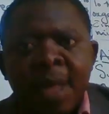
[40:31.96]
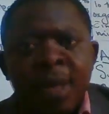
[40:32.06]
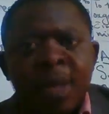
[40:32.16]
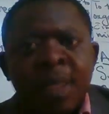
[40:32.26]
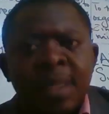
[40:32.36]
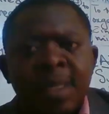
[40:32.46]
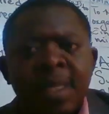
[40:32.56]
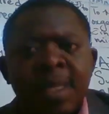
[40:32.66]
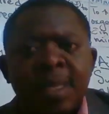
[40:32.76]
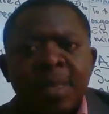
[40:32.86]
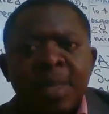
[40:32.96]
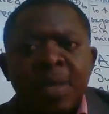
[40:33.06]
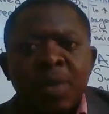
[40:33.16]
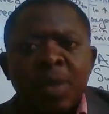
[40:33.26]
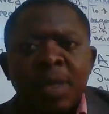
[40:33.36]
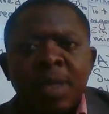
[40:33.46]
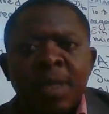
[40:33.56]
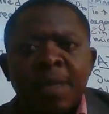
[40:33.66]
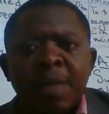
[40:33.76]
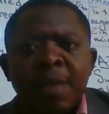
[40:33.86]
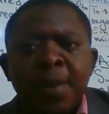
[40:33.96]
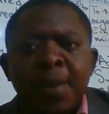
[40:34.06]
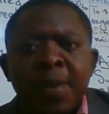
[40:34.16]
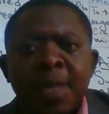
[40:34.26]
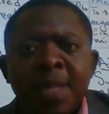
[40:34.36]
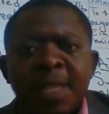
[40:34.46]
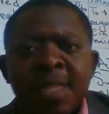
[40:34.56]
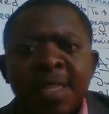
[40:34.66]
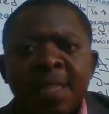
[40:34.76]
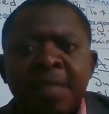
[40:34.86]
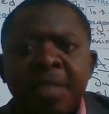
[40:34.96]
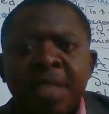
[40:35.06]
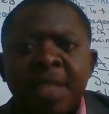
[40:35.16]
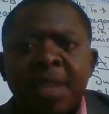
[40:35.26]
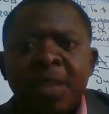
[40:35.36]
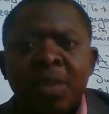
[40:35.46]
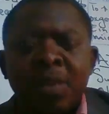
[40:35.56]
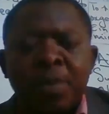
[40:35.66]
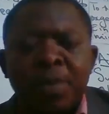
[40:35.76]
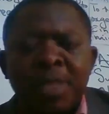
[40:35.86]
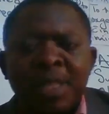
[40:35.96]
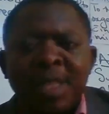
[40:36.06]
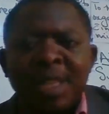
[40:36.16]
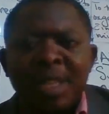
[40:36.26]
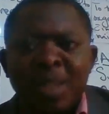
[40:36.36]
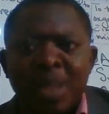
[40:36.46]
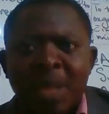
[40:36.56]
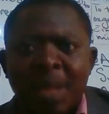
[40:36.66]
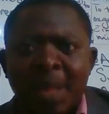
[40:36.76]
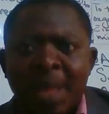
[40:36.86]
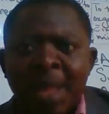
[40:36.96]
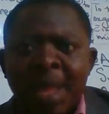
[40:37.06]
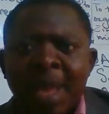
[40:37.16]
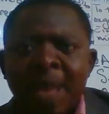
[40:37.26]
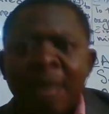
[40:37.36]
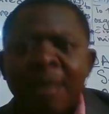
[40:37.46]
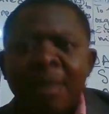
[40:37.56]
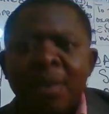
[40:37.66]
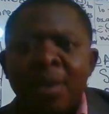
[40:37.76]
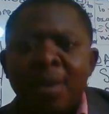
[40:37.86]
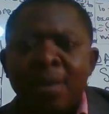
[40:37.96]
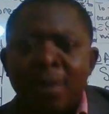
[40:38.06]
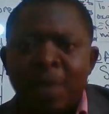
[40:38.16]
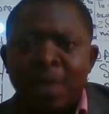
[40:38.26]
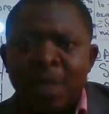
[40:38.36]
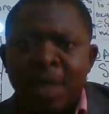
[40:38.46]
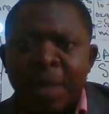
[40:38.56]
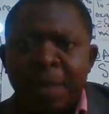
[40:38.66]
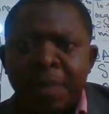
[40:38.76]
You can see that when I was giving you the nursing intervention, I was also putting the rationale here, and we have a column for rationale.